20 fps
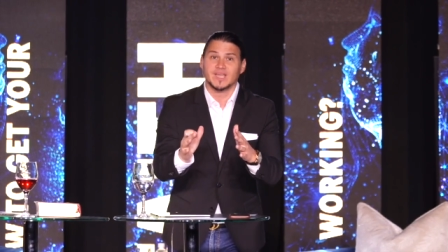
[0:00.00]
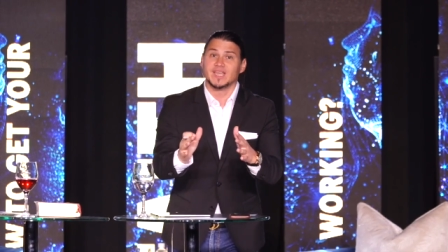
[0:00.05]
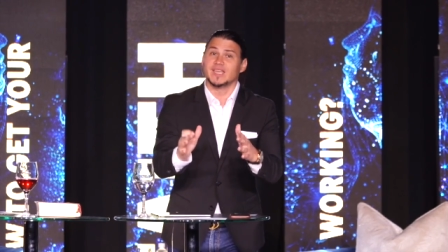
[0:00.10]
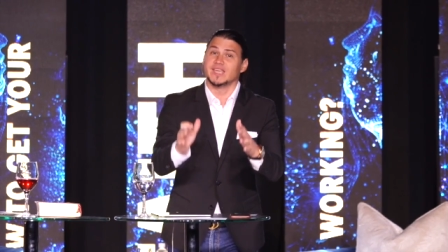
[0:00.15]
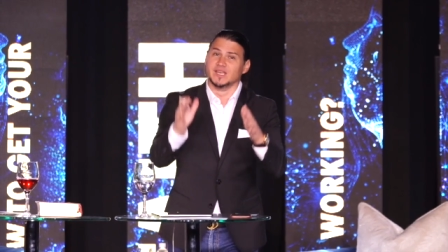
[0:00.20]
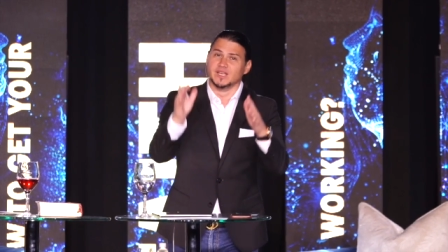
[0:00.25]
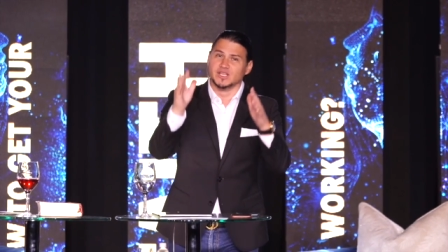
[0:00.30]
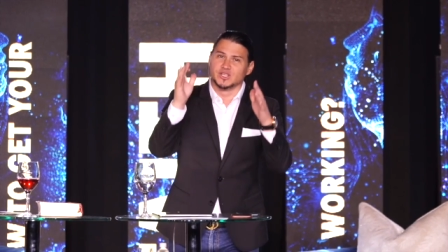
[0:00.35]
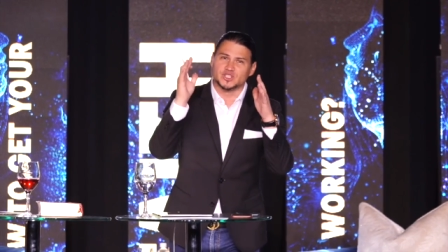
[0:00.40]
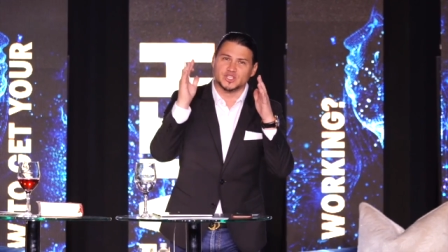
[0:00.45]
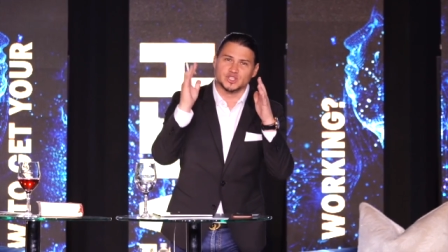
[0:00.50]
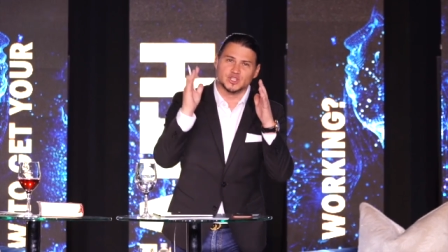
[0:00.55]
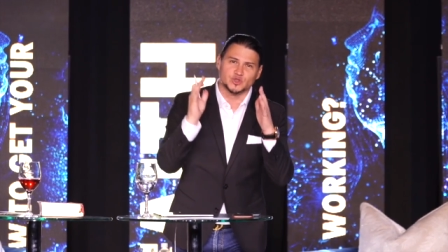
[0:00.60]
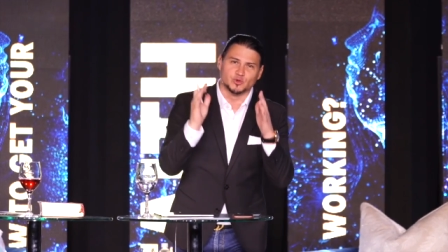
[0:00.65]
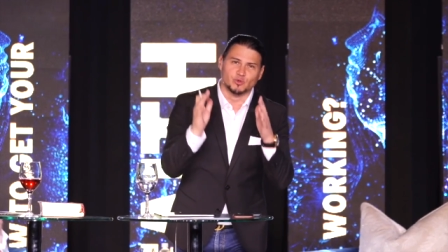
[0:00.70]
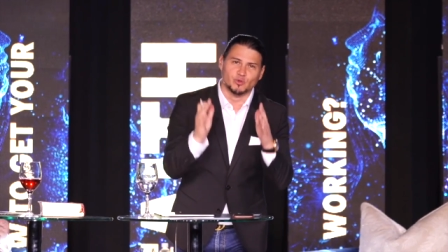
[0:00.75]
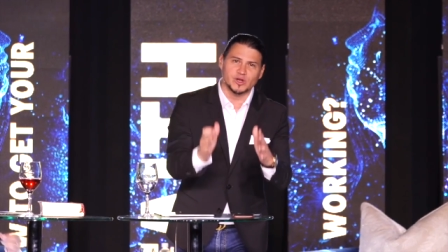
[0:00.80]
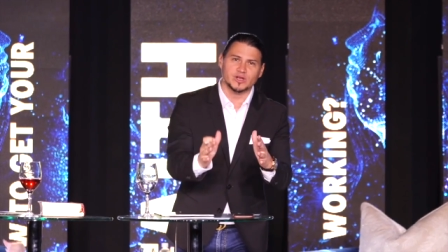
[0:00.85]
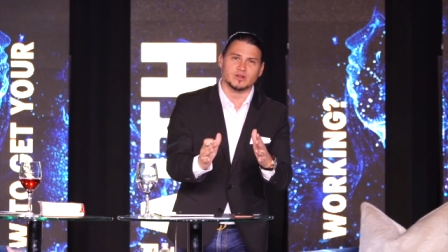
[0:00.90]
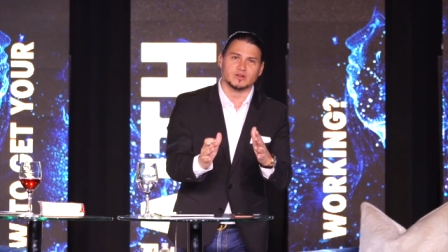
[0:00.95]
It is His
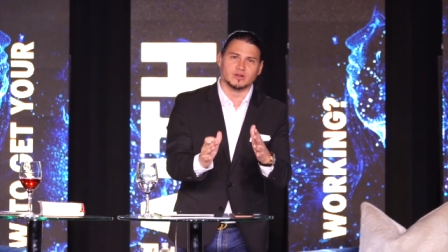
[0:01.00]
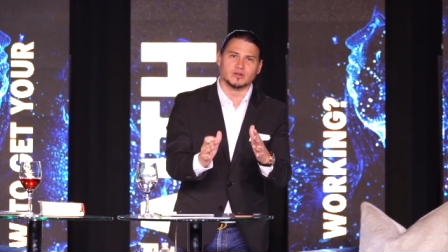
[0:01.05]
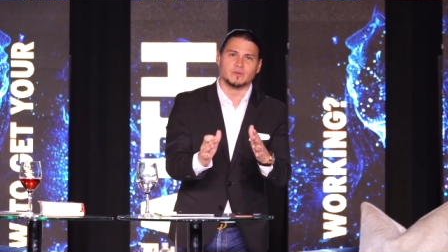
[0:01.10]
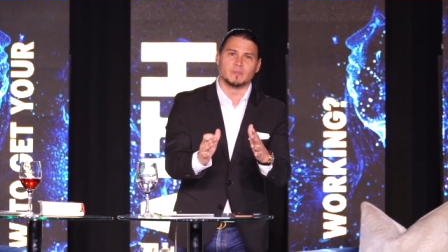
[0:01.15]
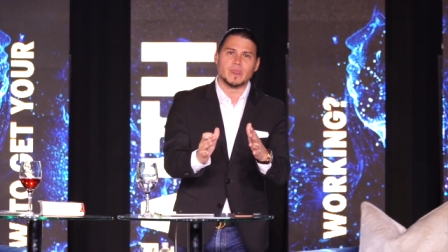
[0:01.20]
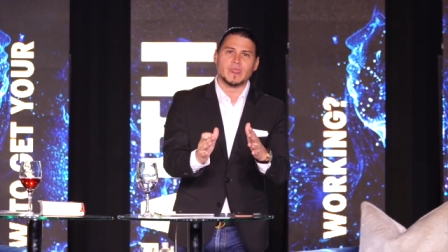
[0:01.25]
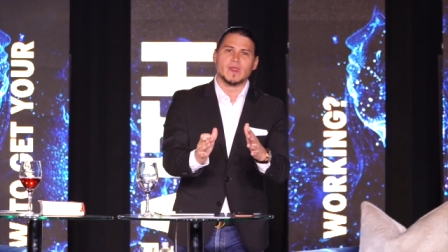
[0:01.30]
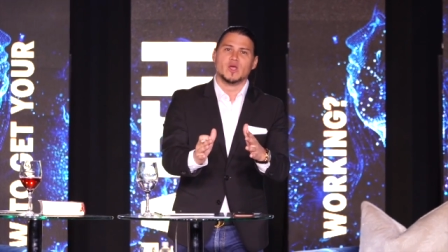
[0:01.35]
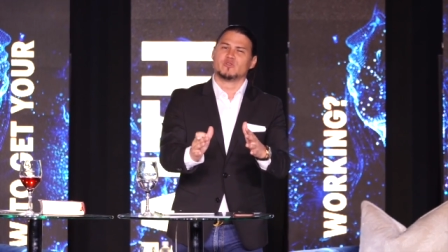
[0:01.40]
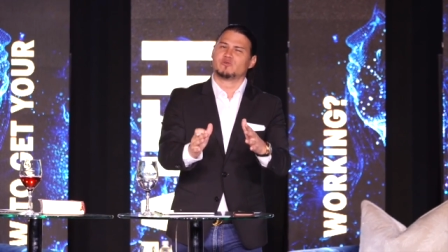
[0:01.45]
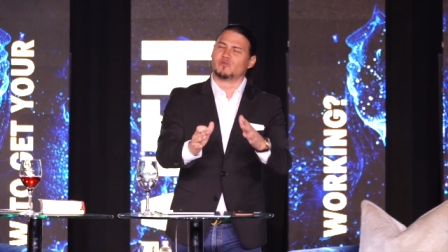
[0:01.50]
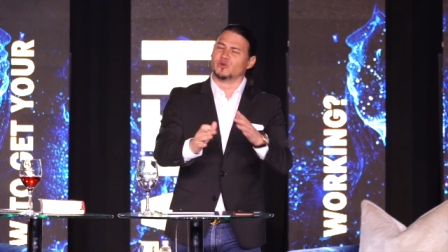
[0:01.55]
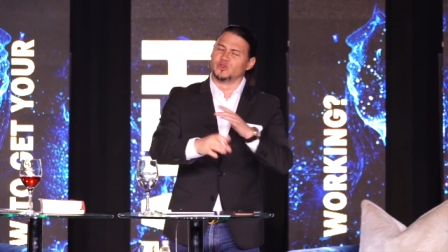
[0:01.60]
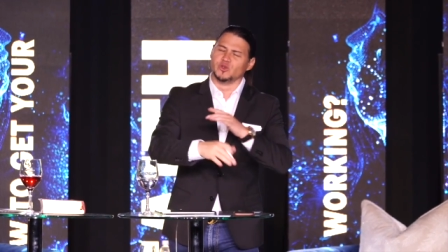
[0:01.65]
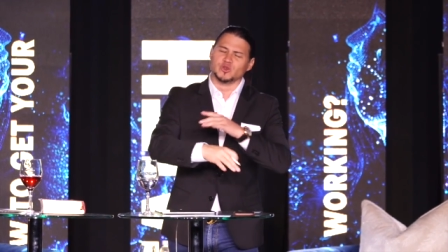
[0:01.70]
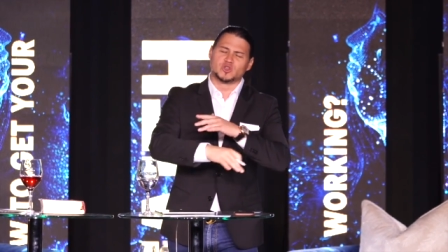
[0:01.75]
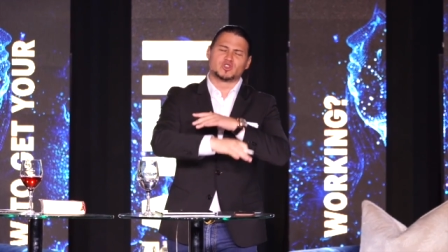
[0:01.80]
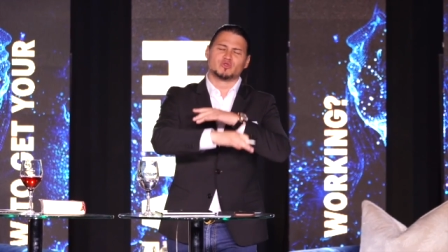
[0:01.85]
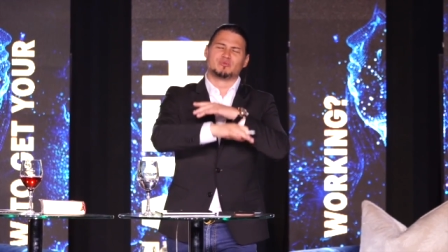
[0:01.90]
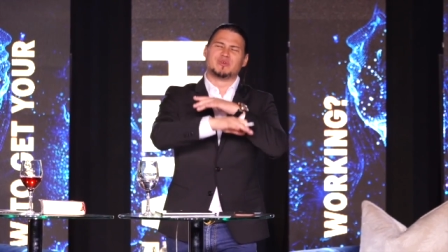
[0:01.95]
will for
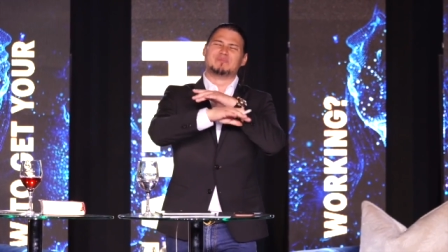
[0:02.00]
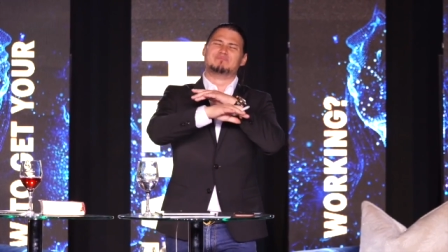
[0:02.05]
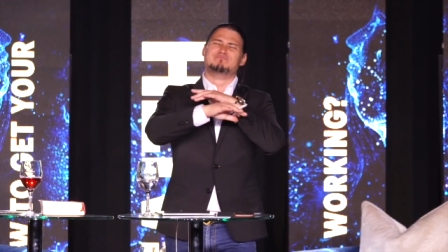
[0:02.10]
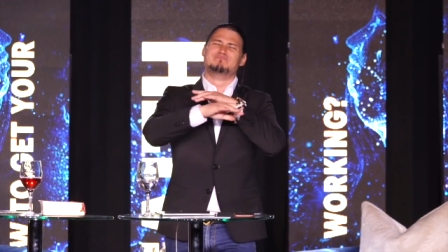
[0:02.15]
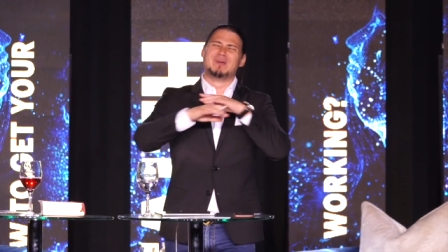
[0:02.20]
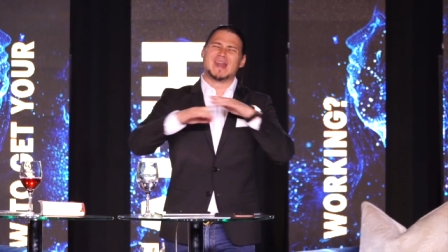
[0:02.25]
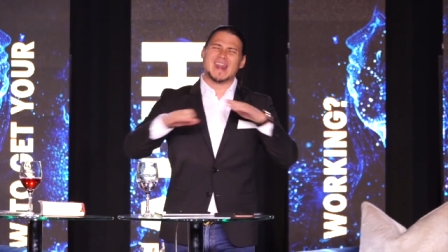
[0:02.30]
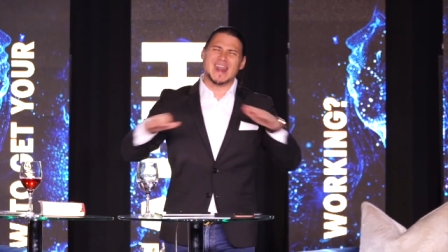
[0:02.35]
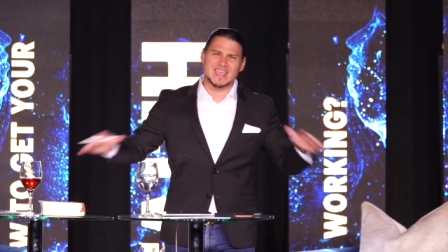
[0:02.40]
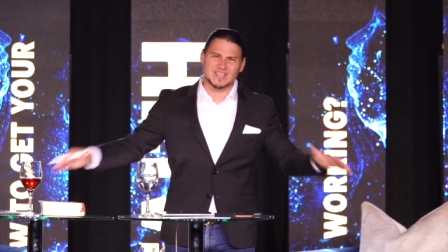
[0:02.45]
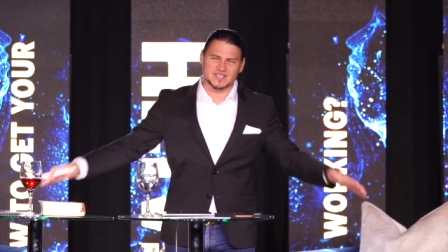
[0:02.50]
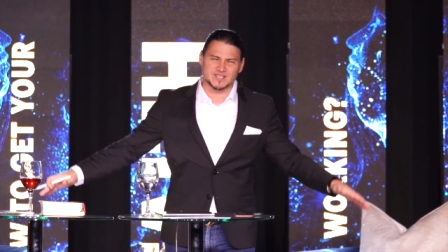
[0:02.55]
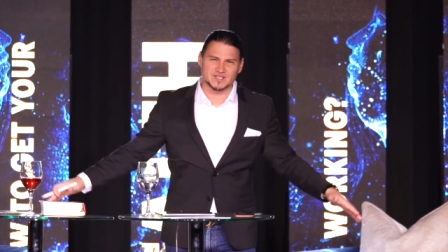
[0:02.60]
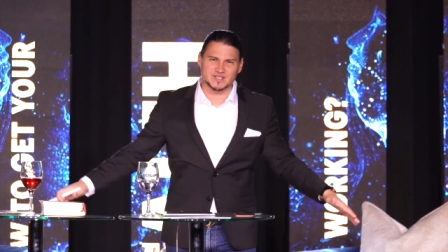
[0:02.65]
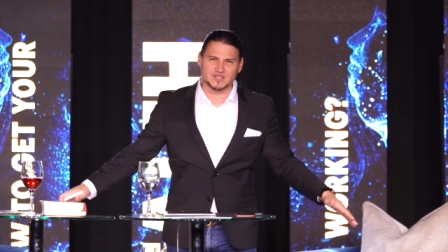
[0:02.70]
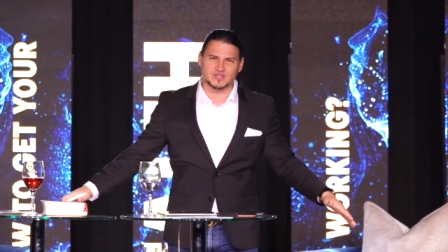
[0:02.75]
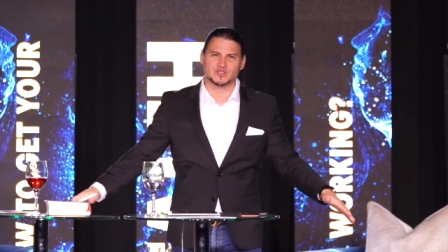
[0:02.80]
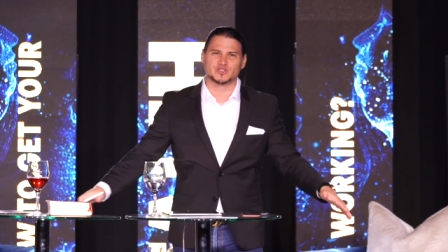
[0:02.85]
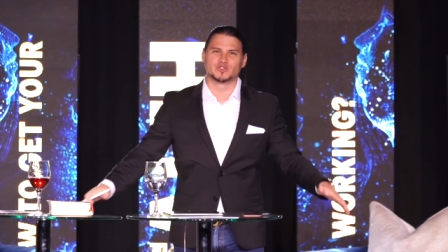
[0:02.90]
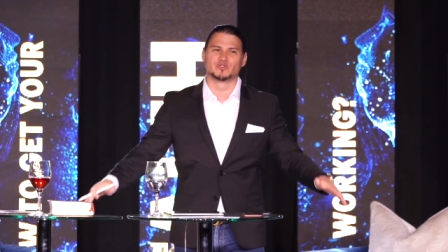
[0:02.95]
you to be blessed,